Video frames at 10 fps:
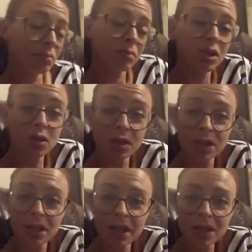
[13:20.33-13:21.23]
so I'll see
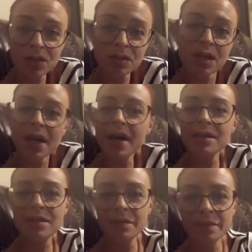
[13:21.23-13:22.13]
you next Tuesday,
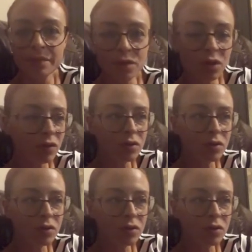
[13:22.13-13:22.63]
guys. Don't,